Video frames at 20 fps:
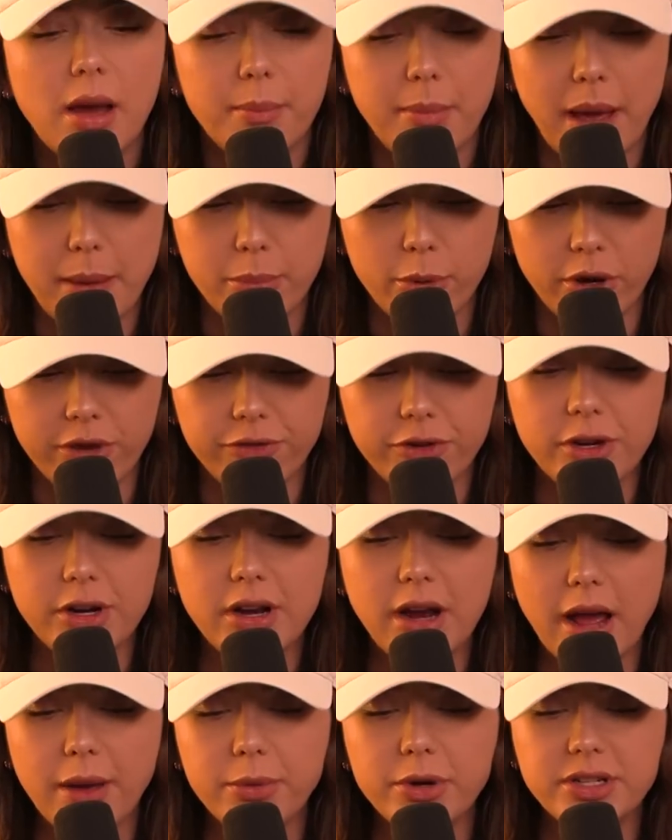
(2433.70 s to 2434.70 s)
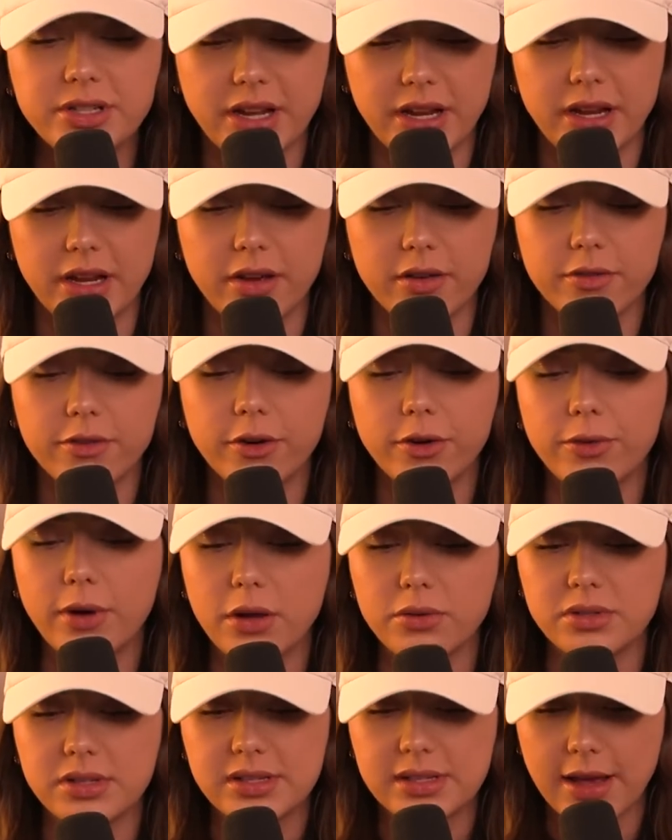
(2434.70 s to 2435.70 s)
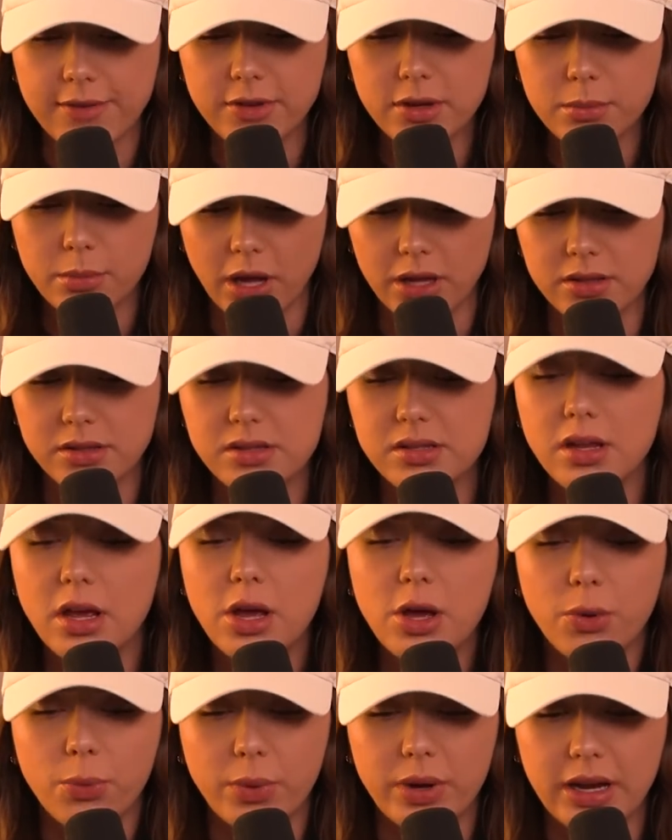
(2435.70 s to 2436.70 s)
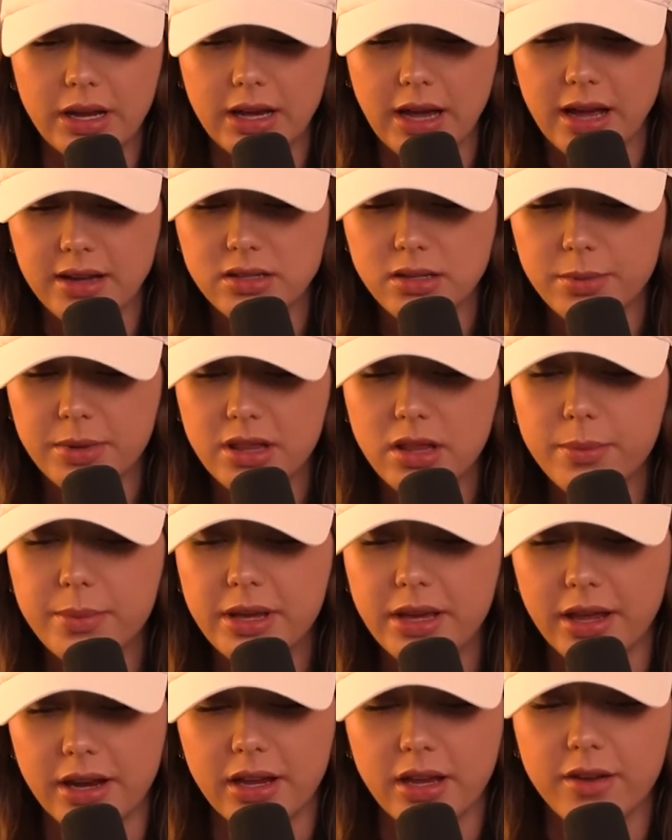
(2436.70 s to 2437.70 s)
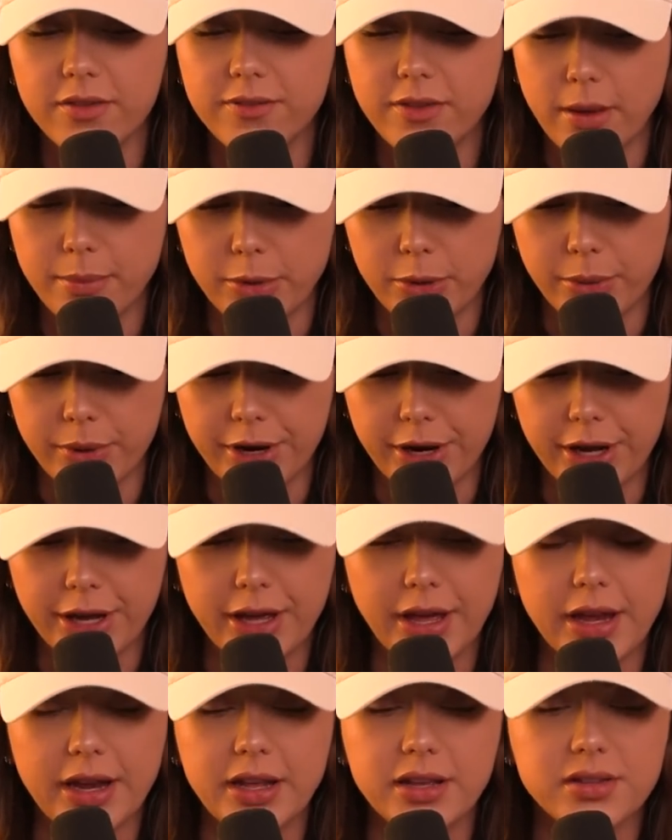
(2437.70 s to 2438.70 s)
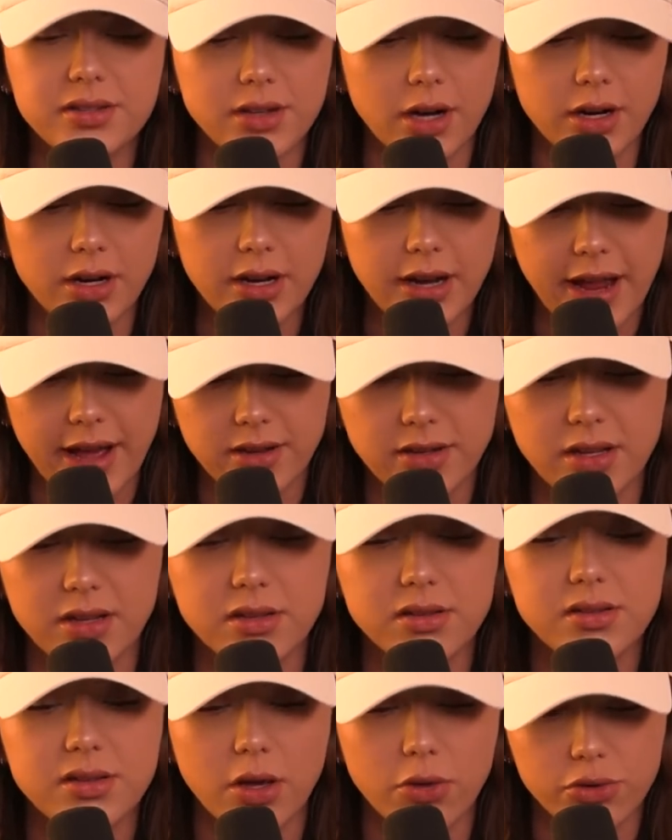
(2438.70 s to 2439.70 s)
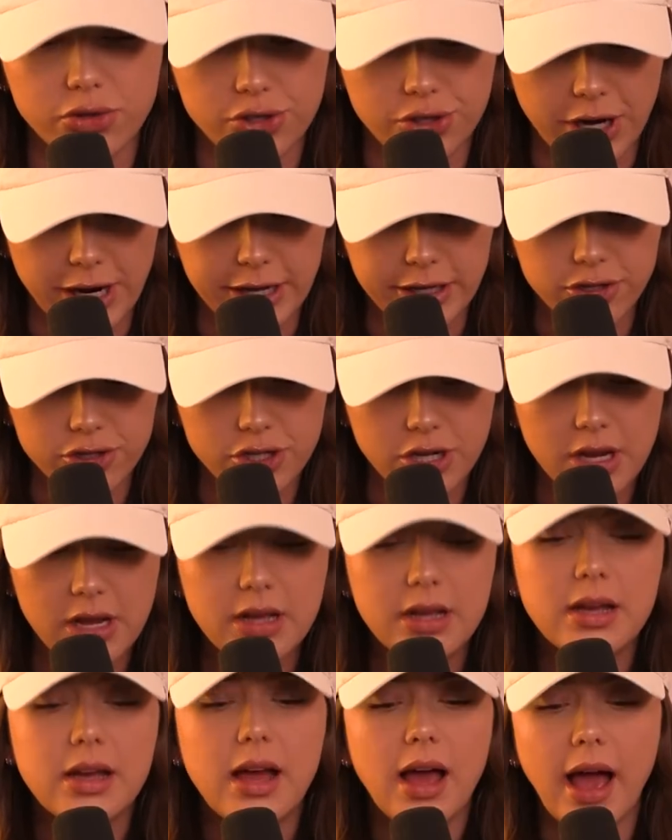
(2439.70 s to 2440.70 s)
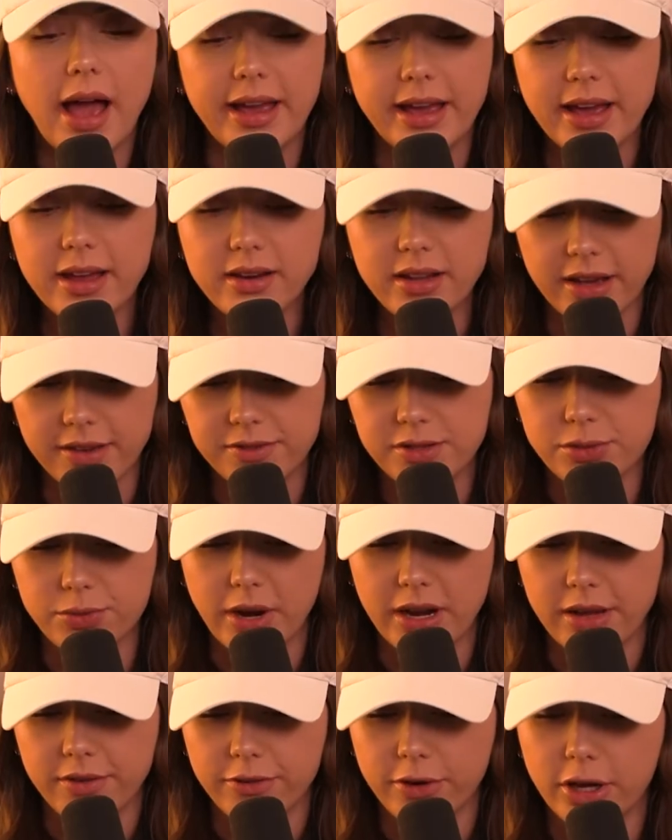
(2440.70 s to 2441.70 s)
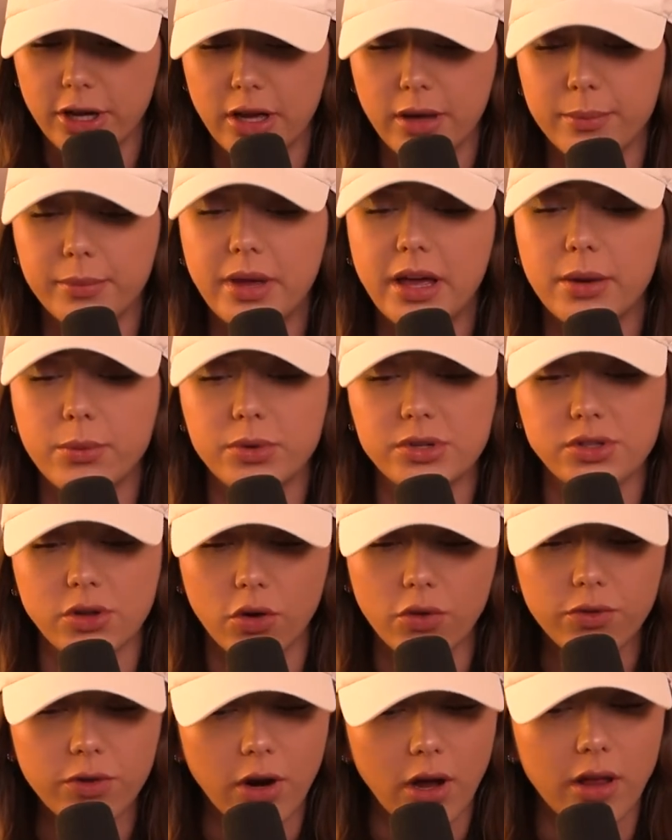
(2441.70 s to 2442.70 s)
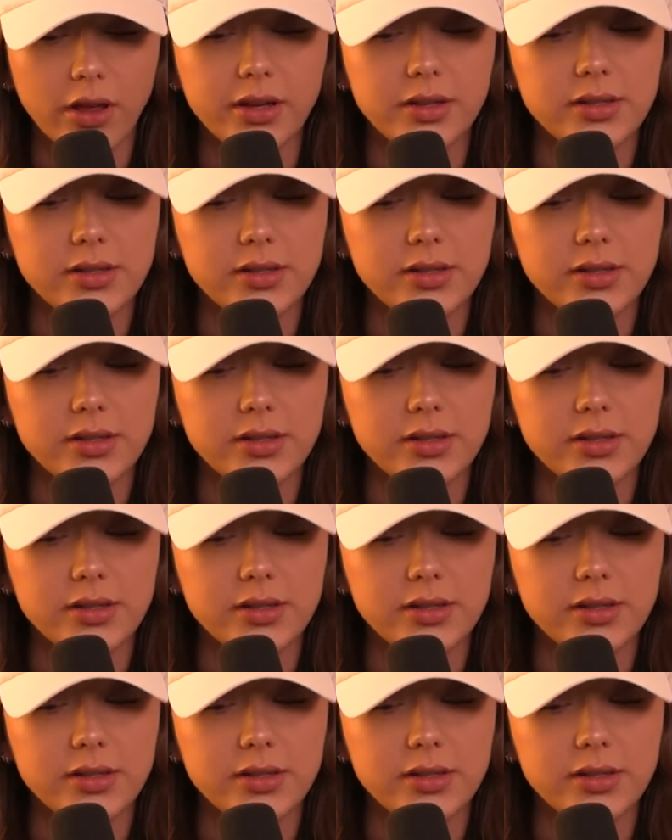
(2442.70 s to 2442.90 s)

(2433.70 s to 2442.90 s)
My boyfriend and I were dating for around 7 months when it got to be the beginning of February and he started acting so strange. I had gifts ready for him and was overall